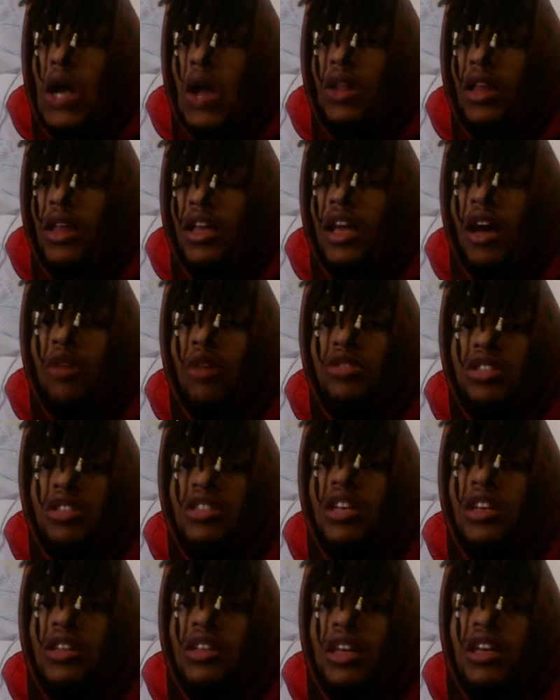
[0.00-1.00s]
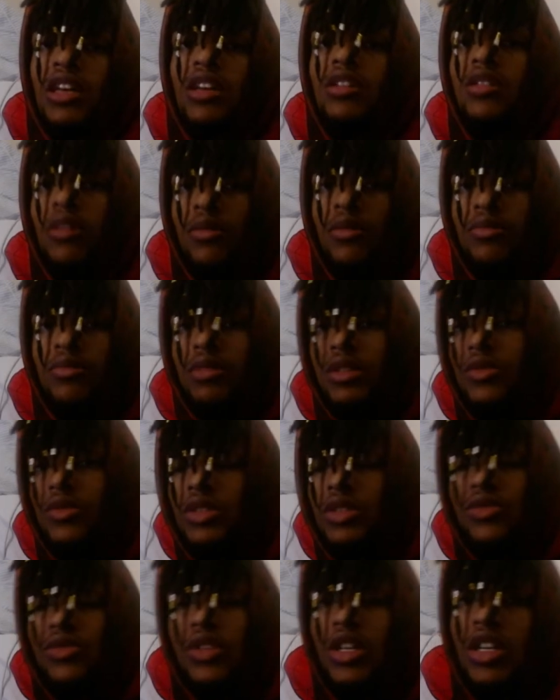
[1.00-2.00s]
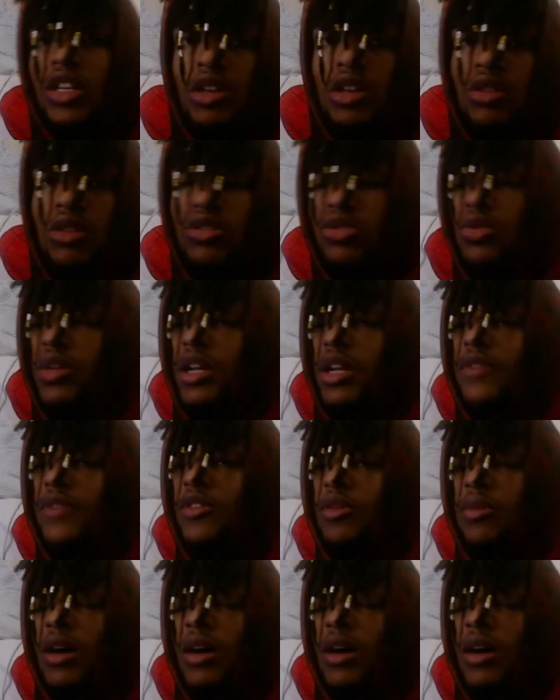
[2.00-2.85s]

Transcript: like I was saying, in the previous videos or whatever,